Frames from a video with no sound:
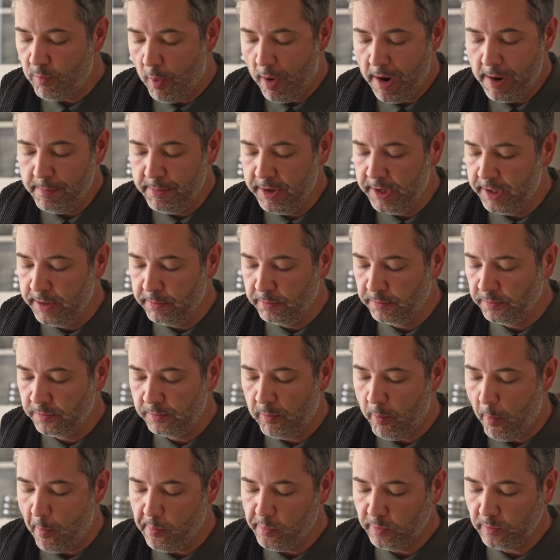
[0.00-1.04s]
I mean,
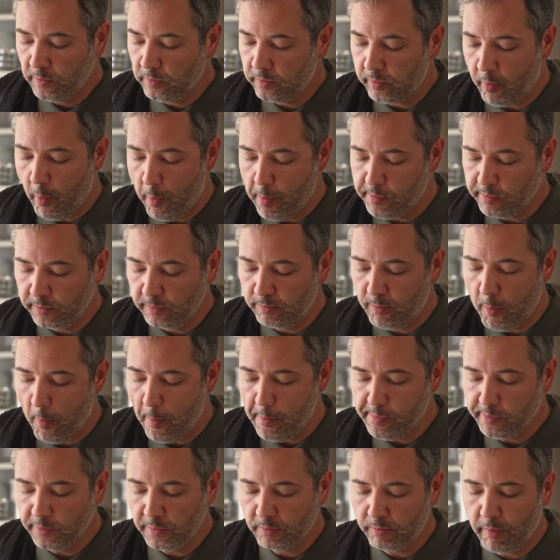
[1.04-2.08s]

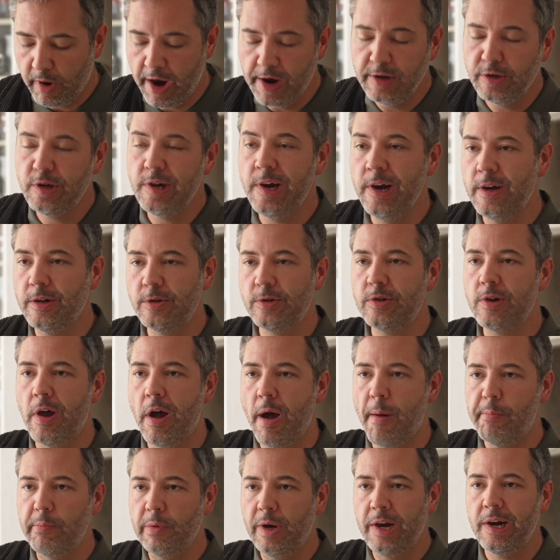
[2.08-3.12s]
I just can't
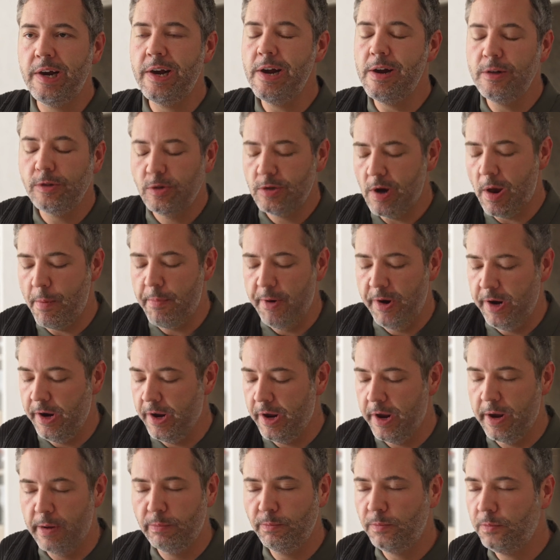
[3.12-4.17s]
stop. I can't stop
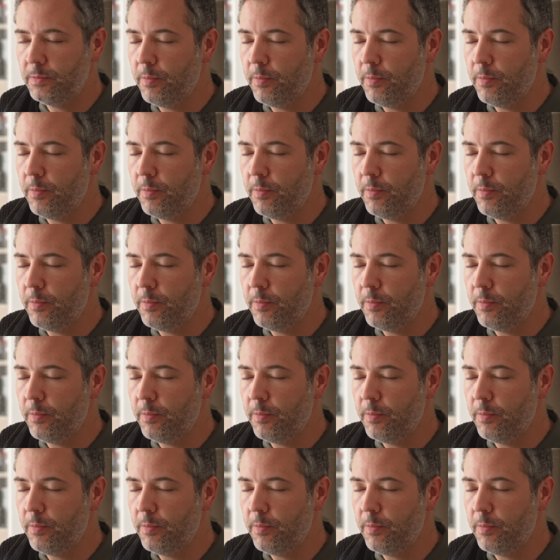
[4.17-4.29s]
eating it.